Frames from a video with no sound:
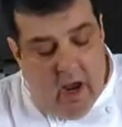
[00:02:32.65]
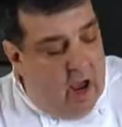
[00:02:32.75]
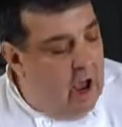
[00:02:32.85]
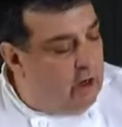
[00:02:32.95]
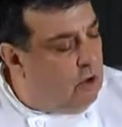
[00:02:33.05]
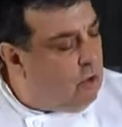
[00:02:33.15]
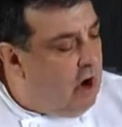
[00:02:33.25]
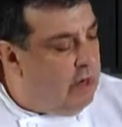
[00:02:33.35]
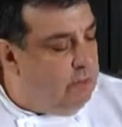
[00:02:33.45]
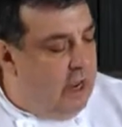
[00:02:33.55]
A
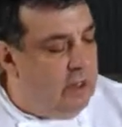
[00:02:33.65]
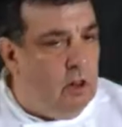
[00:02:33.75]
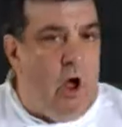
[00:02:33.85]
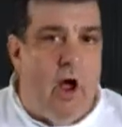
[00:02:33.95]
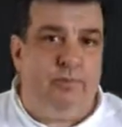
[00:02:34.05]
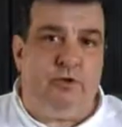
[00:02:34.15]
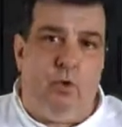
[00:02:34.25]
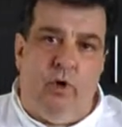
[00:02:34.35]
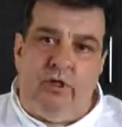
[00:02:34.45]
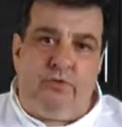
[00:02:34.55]
great Maine lobster,
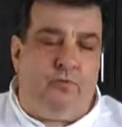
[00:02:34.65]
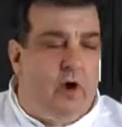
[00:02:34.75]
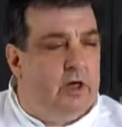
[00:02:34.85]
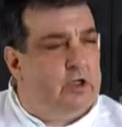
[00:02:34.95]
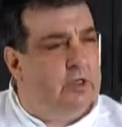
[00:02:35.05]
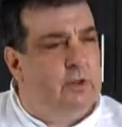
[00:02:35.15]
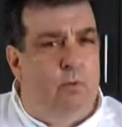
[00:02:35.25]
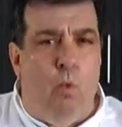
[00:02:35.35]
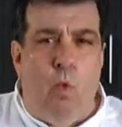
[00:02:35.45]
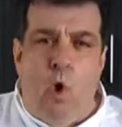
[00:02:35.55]
when it's fresh, has a
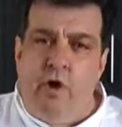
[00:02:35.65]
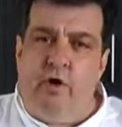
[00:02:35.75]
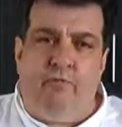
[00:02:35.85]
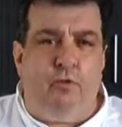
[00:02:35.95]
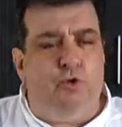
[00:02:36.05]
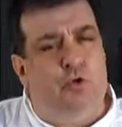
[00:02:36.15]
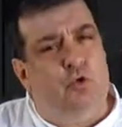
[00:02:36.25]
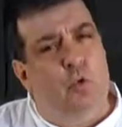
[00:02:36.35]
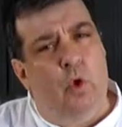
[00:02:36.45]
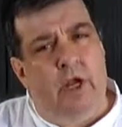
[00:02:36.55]
wonderful,
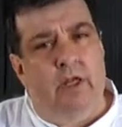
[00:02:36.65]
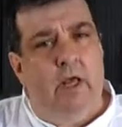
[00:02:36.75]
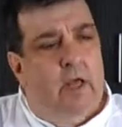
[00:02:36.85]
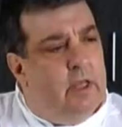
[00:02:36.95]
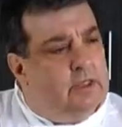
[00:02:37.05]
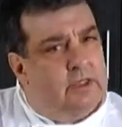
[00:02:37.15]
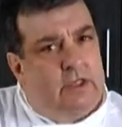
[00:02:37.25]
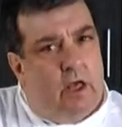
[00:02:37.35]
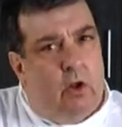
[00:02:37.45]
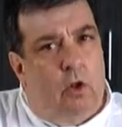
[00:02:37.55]
sweet,
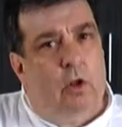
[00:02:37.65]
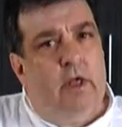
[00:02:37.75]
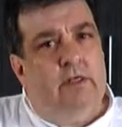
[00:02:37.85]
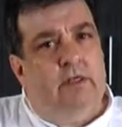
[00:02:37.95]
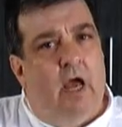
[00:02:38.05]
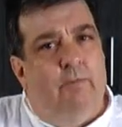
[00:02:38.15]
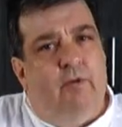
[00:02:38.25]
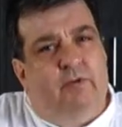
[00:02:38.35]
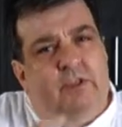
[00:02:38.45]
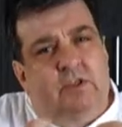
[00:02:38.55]
subtle type
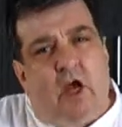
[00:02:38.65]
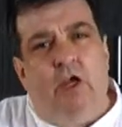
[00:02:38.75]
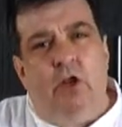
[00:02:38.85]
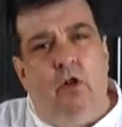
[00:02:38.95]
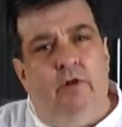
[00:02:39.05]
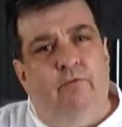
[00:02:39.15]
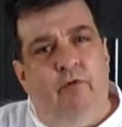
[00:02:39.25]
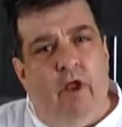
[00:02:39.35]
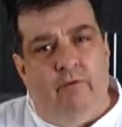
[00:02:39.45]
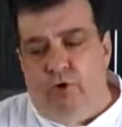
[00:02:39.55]
of succulent
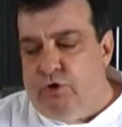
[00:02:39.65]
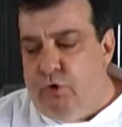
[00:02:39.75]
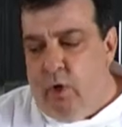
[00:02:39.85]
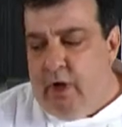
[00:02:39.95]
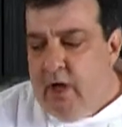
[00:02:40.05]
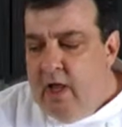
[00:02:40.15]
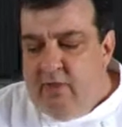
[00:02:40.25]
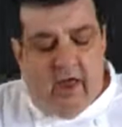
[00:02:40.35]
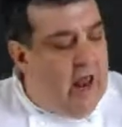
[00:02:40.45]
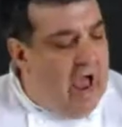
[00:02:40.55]
flavor to it
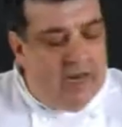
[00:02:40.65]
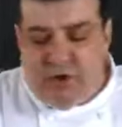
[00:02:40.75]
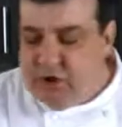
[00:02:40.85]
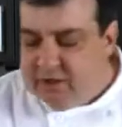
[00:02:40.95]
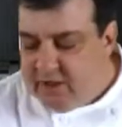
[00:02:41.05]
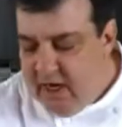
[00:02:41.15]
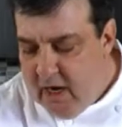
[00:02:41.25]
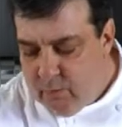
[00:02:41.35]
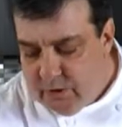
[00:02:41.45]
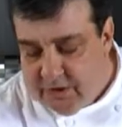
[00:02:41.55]
that I just
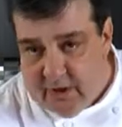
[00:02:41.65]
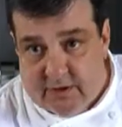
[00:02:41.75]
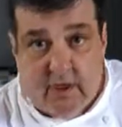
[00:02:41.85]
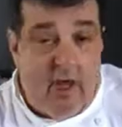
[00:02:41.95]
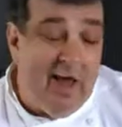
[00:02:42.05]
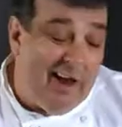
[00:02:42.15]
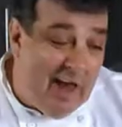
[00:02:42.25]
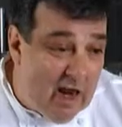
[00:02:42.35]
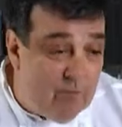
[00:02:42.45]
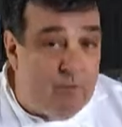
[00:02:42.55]
can't resist.
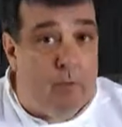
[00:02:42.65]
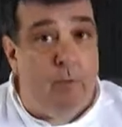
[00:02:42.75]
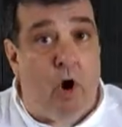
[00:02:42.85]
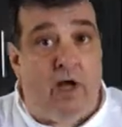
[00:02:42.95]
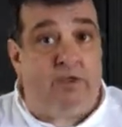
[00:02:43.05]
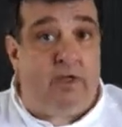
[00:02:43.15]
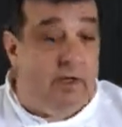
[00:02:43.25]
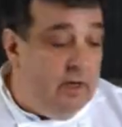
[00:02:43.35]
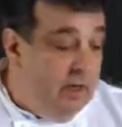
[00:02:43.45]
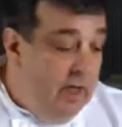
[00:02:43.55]
Again, I'm from
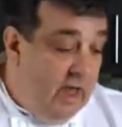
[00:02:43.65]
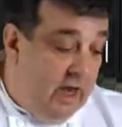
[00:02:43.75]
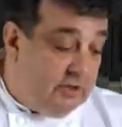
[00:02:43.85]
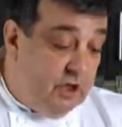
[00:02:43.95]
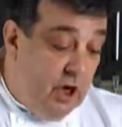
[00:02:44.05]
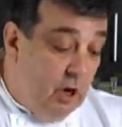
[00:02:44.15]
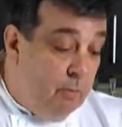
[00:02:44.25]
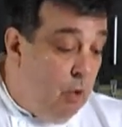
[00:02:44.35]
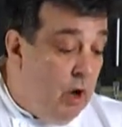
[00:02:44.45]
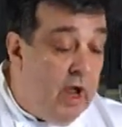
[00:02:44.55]
Boston, and as a young
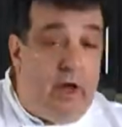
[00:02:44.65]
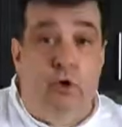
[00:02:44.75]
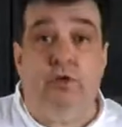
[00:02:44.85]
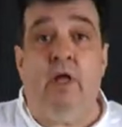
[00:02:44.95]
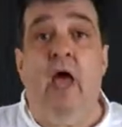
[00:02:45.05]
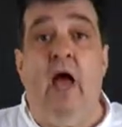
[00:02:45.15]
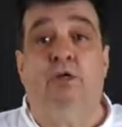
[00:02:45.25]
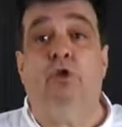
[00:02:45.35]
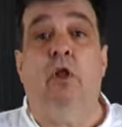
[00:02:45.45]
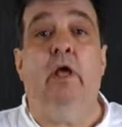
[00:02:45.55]
boy, I used to
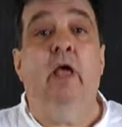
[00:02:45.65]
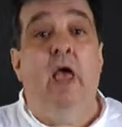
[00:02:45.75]
actually